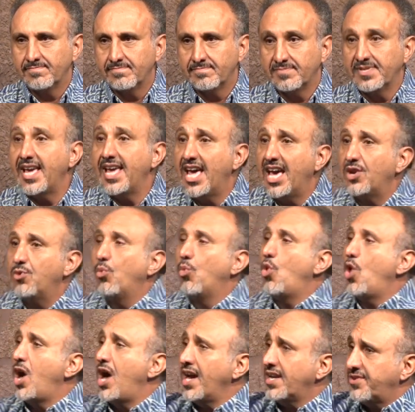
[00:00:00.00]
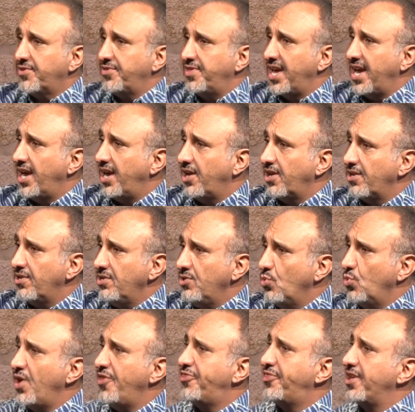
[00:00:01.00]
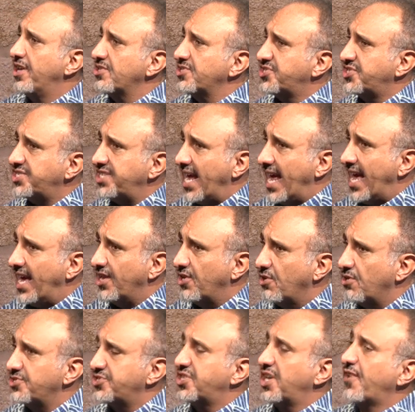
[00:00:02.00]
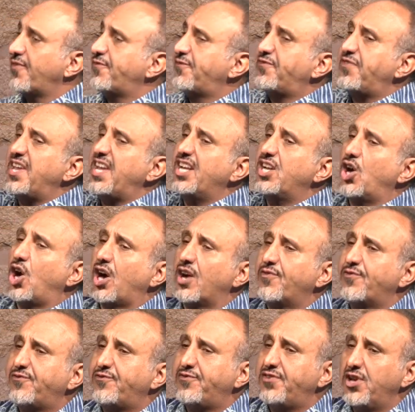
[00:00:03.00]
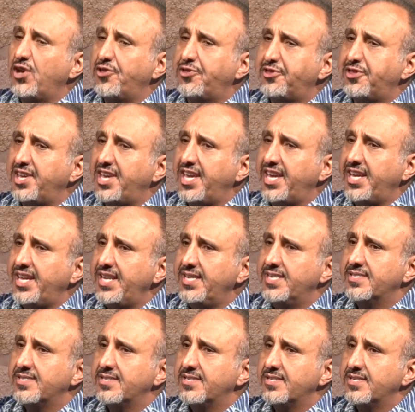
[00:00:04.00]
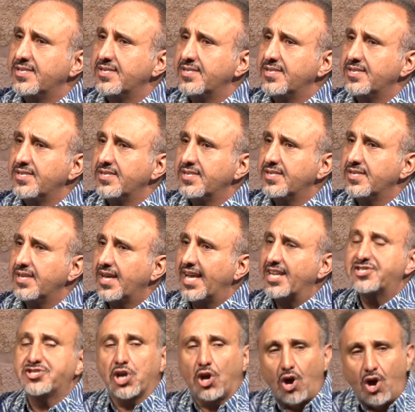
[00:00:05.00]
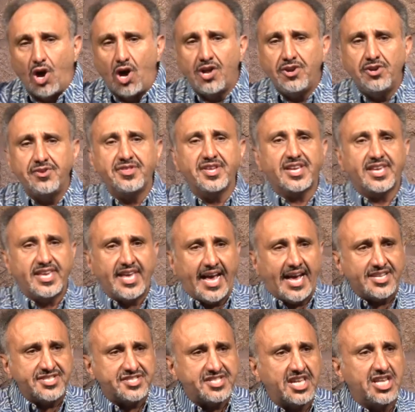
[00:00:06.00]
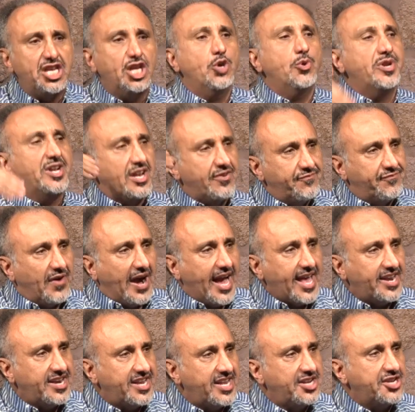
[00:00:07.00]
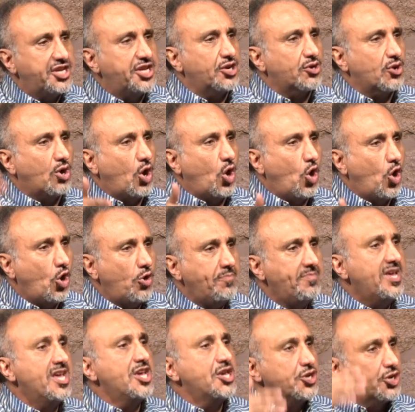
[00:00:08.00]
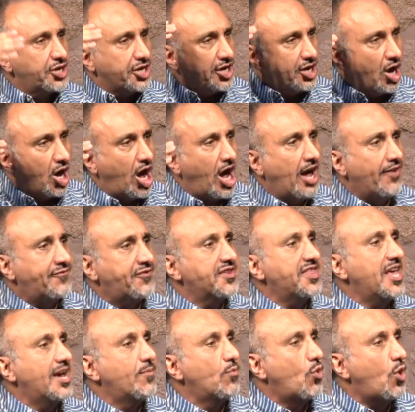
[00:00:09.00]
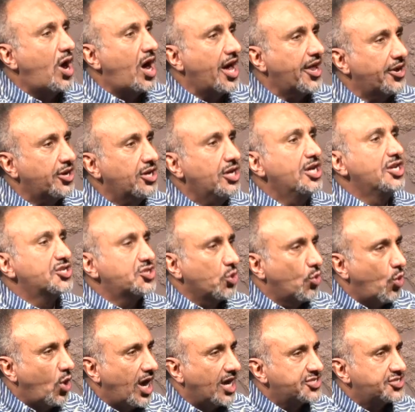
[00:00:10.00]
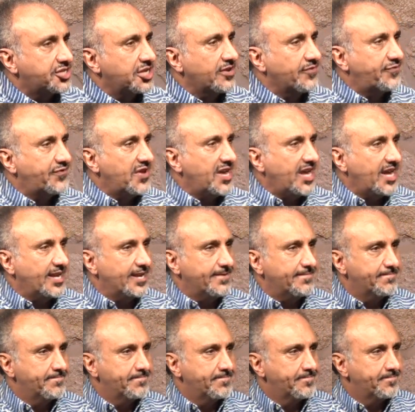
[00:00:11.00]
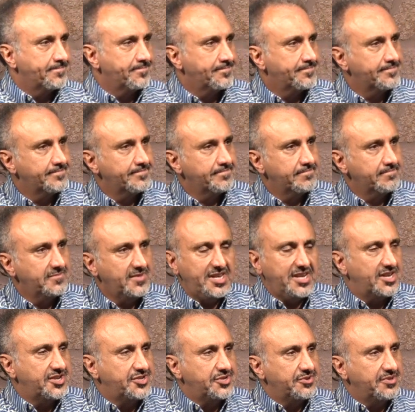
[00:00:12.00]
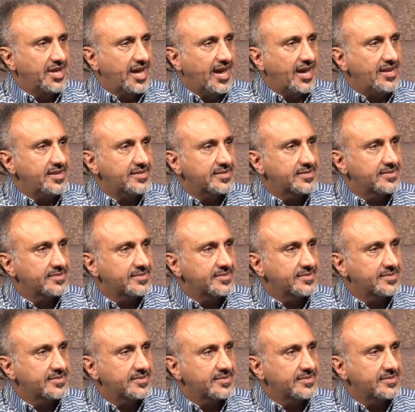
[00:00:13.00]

They had walked there with their sandals. Their feet are filthy. And to honor the guests that you had invited into your home, you're going to offer them water to wash their feet. You didn't do that.